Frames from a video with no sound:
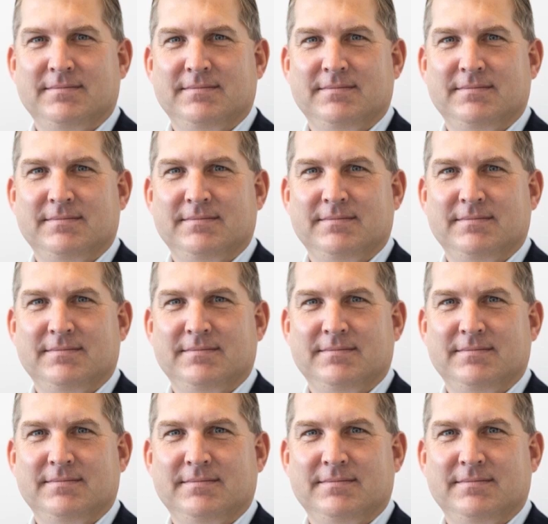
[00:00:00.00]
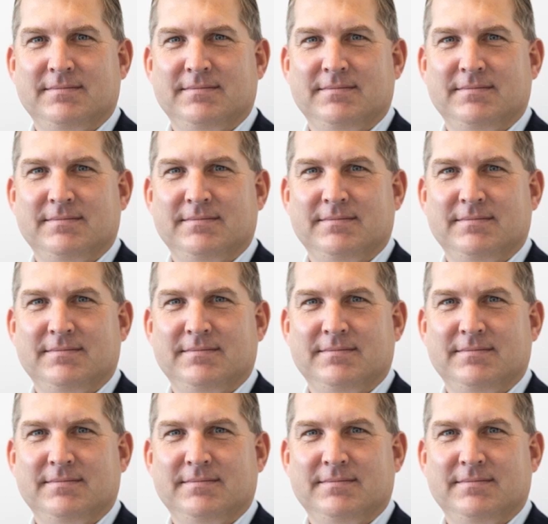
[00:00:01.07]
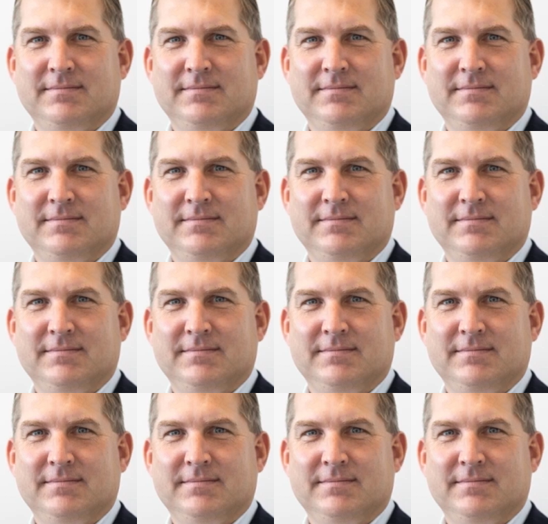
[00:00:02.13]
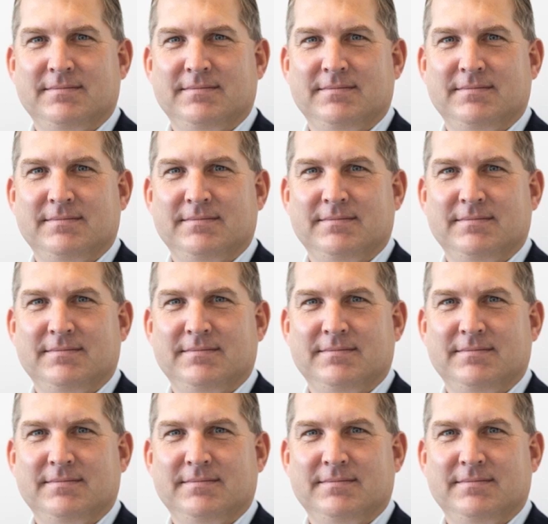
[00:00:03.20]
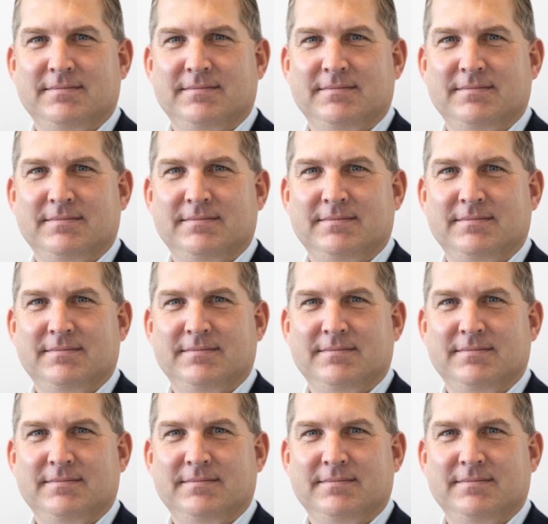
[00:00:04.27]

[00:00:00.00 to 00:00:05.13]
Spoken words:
This is a still picture; no speech is visible.